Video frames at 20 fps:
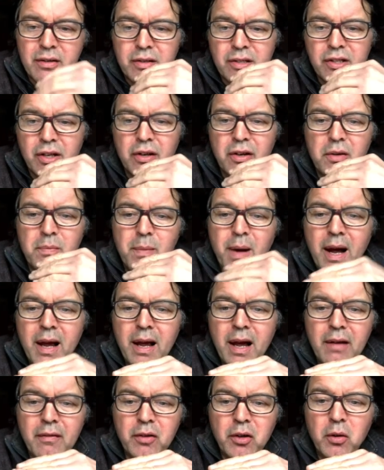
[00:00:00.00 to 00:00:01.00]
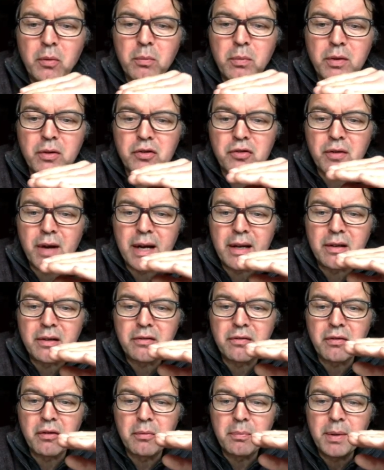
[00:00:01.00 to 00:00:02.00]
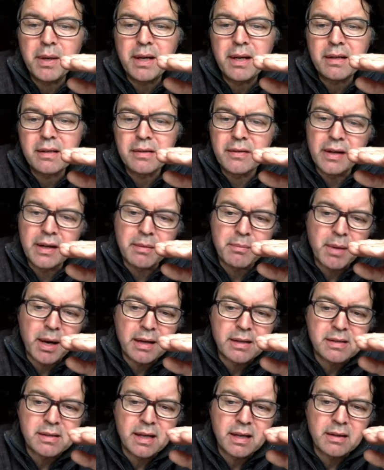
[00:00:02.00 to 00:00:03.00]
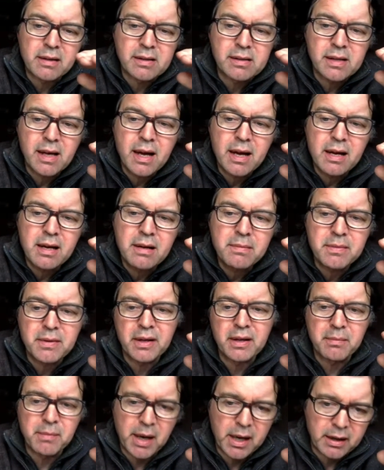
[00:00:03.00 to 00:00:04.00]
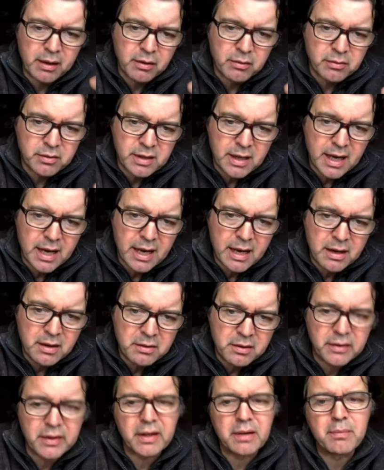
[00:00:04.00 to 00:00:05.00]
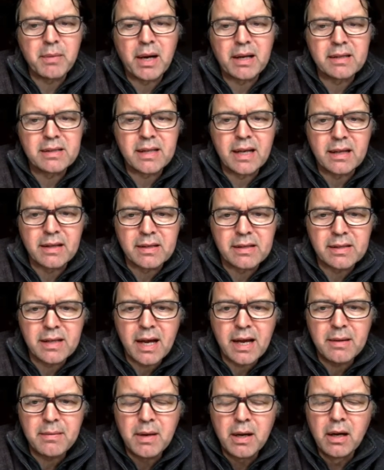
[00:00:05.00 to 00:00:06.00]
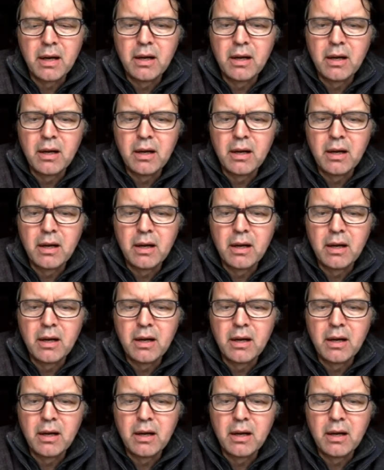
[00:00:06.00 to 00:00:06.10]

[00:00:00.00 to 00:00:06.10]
So you might have an upward trend for a bit, then it might stay the same, then it might go down, and then it might stay the same.